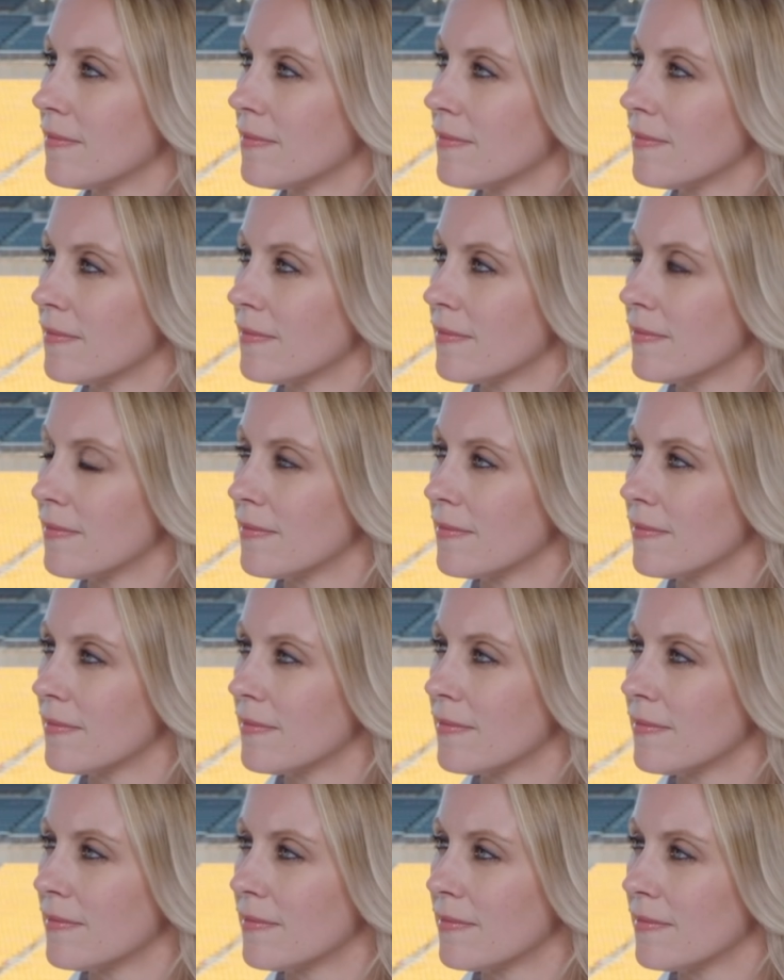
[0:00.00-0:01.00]

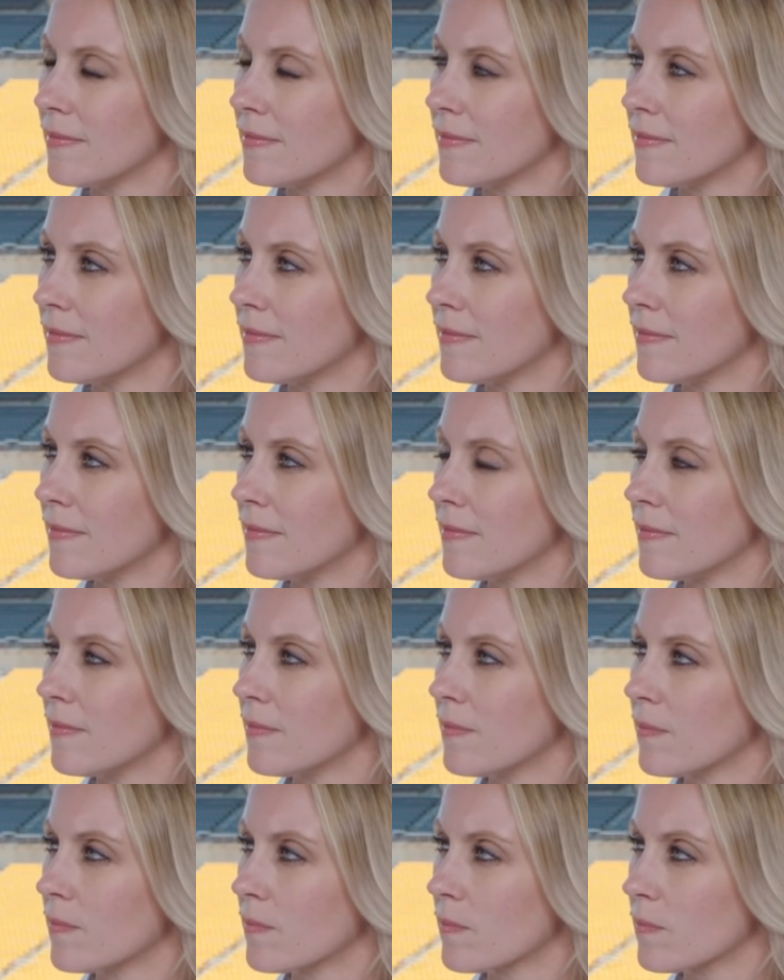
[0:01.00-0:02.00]

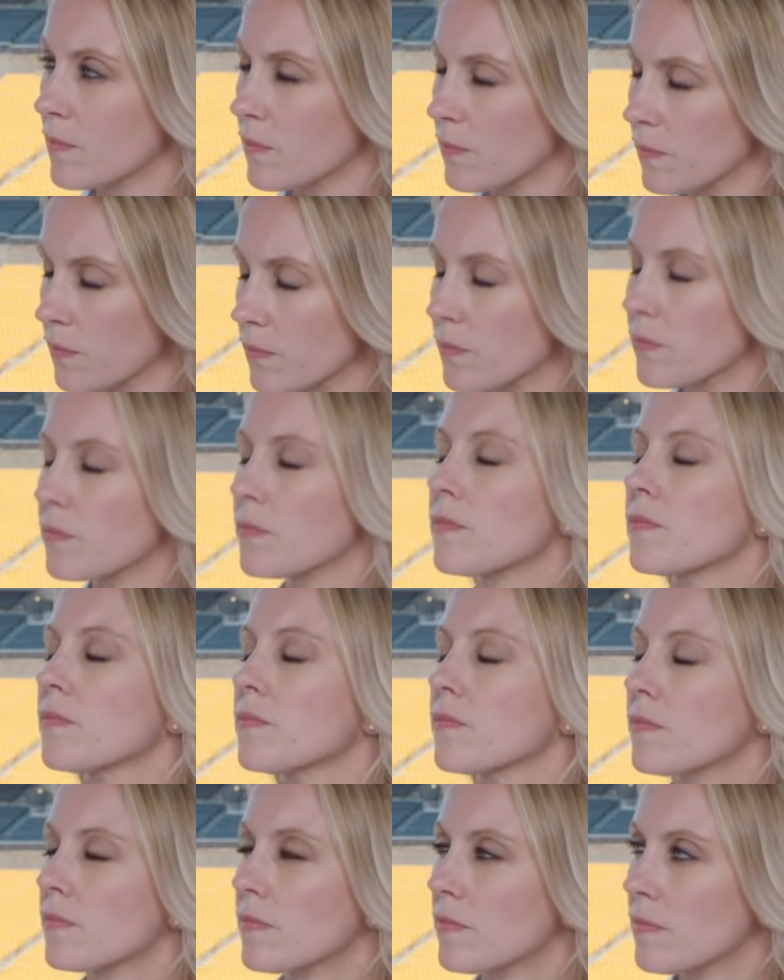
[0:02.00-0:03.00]

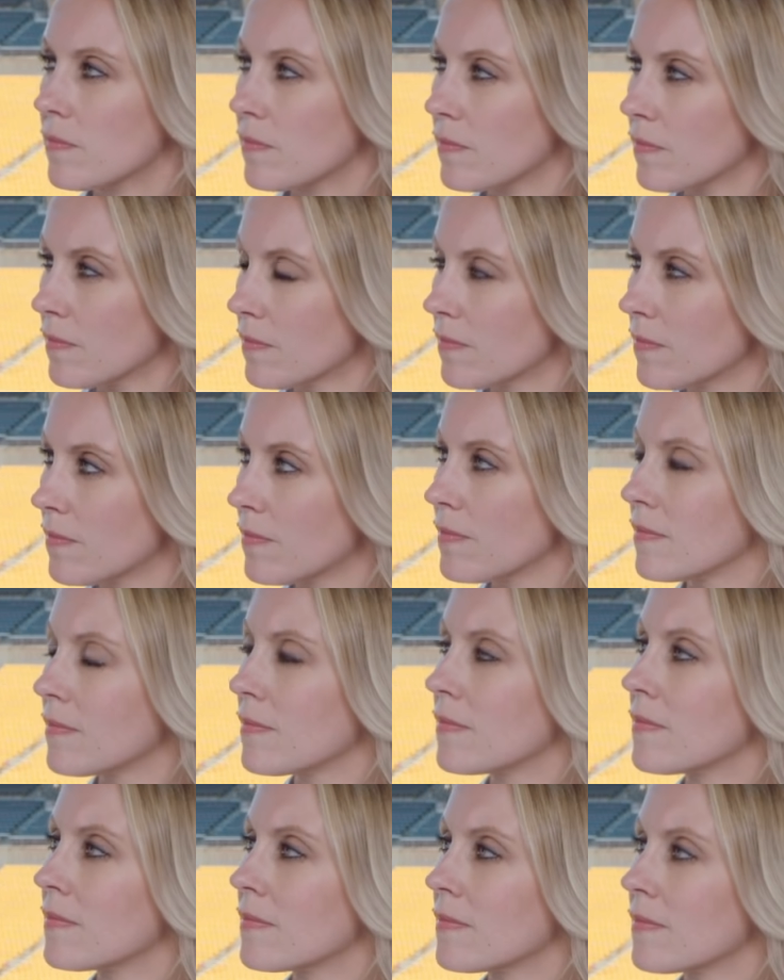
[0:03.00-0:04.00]

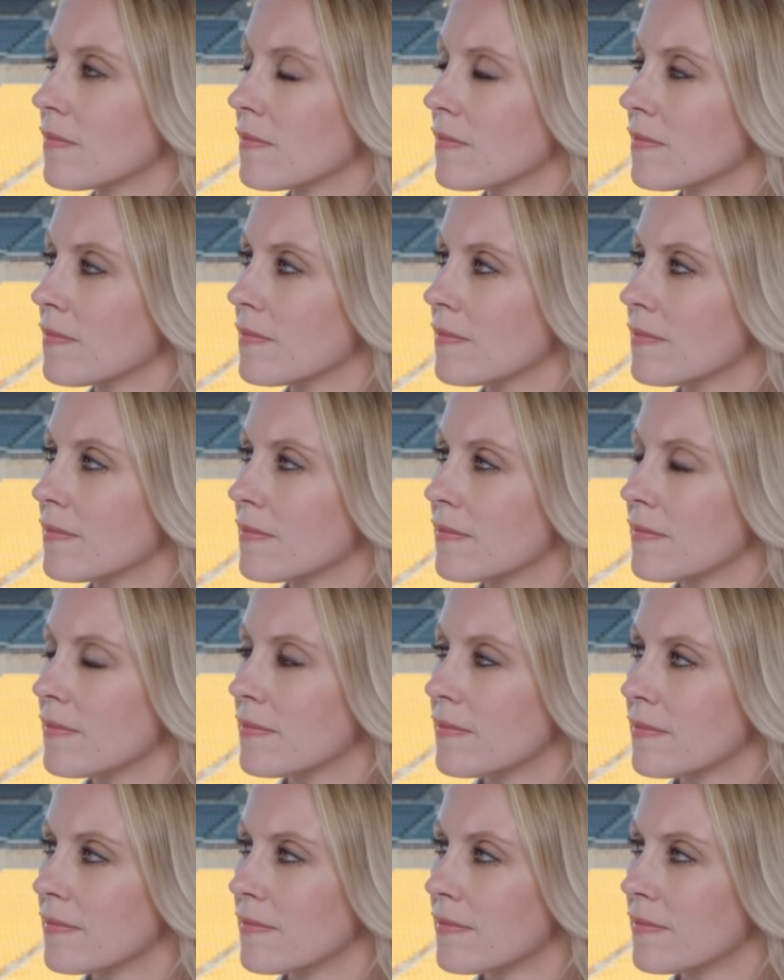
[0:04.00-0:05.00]

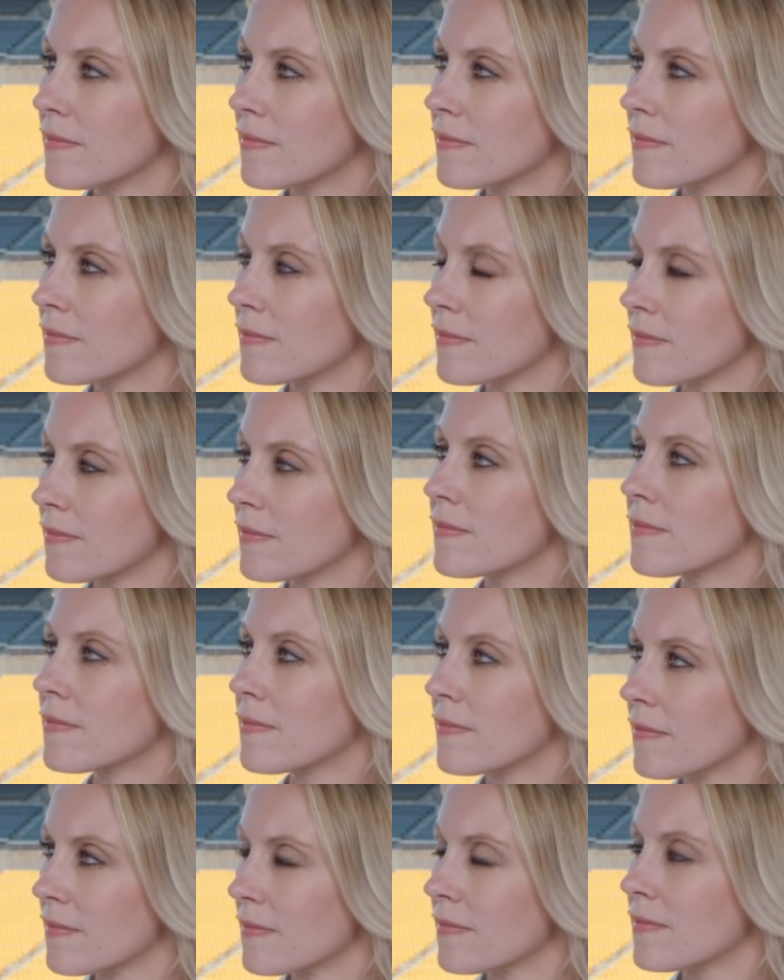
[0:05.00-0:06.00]

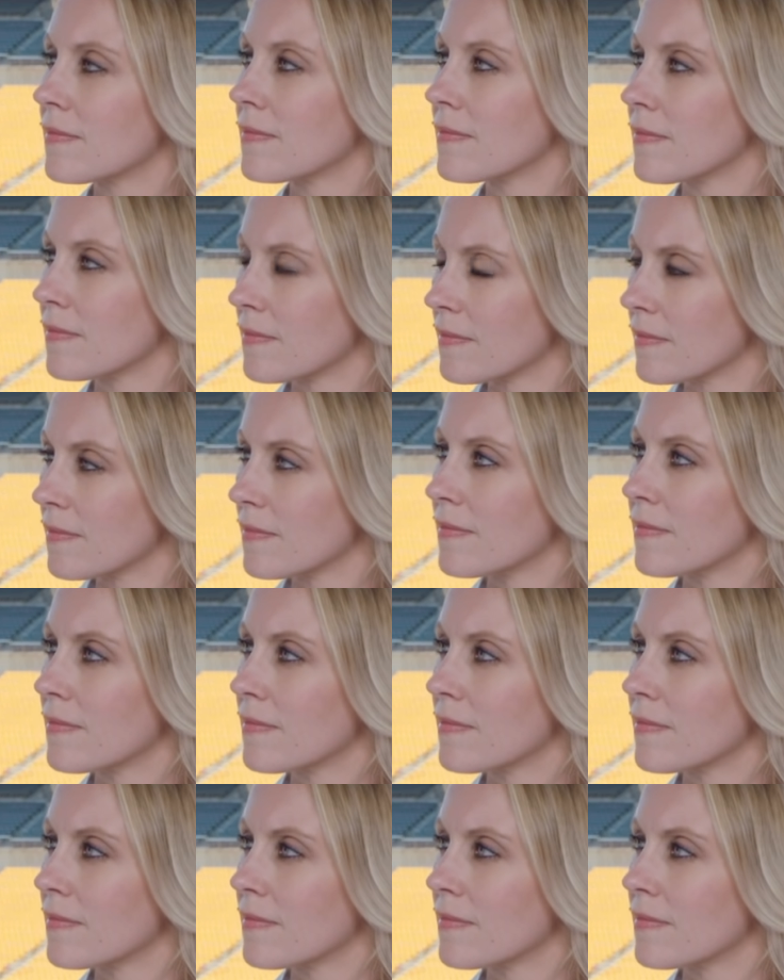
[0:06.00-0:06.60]
[no speech]